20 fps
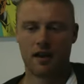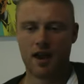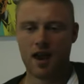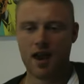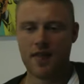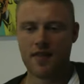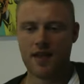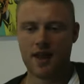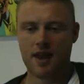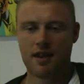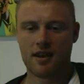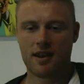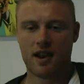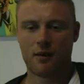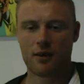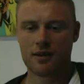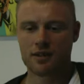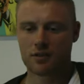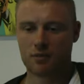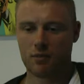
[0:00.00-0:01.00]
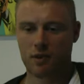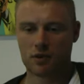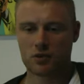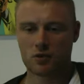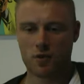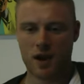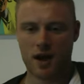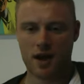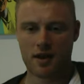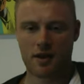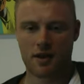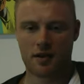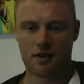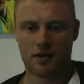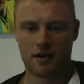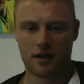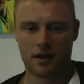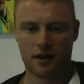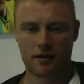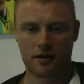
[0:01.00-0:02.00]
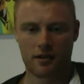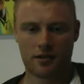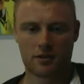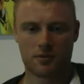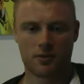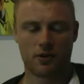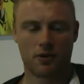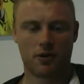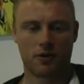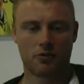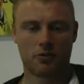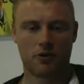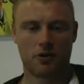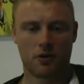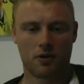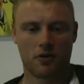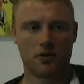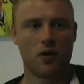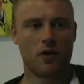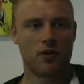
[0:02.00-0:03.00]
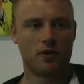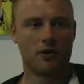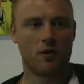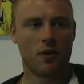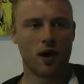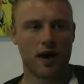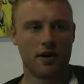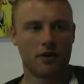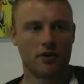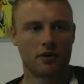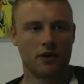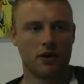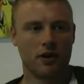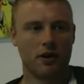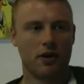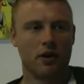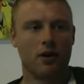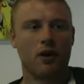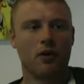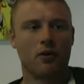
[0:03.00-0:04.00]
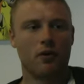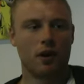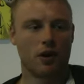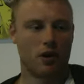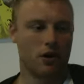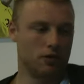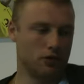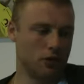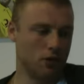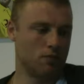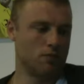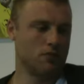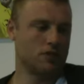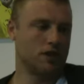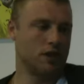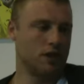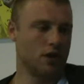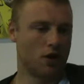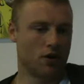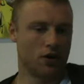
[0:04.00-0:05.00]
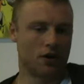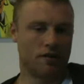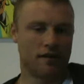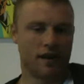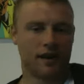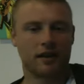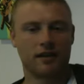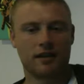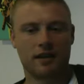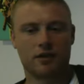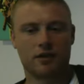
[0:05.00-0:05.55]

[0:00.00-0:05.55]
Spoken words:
And then I went to Botswana and I did this programme called Alone in the Wild, where I got dumped in the Okavango